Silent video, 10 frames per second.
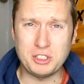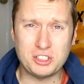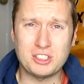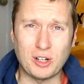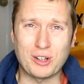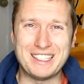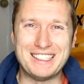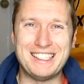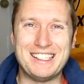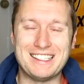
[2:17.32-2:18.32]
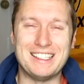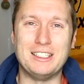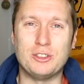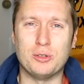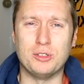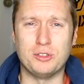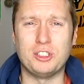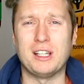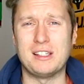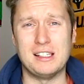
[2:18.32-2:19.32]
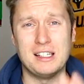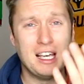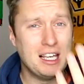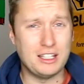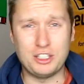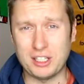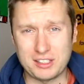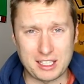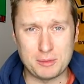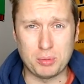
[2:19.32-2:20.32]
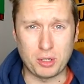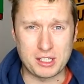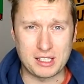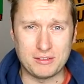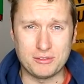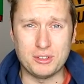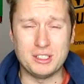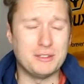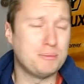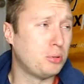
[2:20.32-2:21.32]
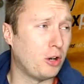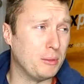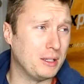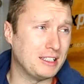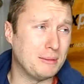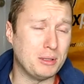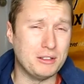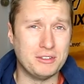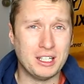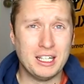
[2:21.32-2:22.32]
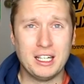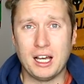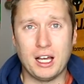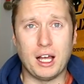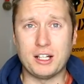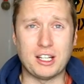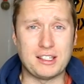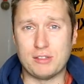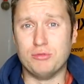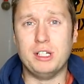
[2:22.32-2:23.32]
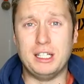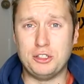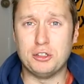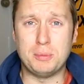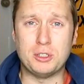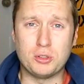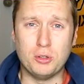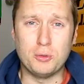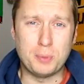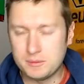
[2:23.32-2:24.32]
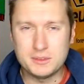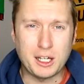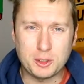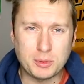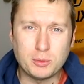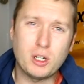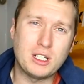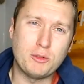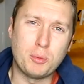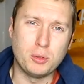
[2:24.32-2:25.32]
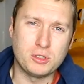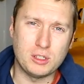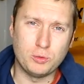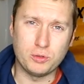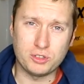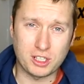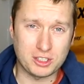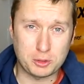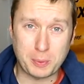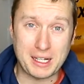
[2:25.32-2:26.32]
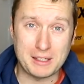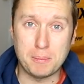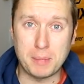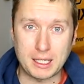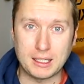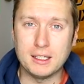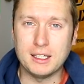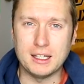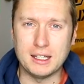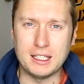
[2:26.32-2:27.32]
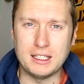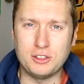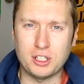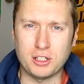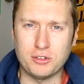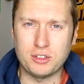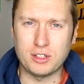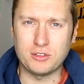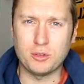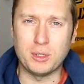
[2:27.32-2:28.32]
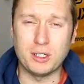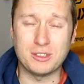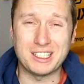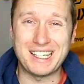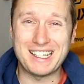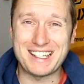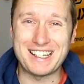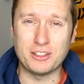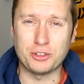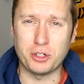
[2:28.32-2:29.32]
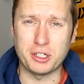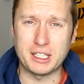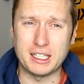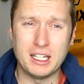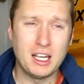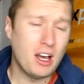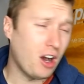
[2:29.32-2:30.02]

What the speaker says: but he's just not consistently scoring those chances. The chance against Brighton is a prime example of a chance that really should be scored. Now, it's been widely reported that Wolves are going to spend big in the January transfer window to get in a striker.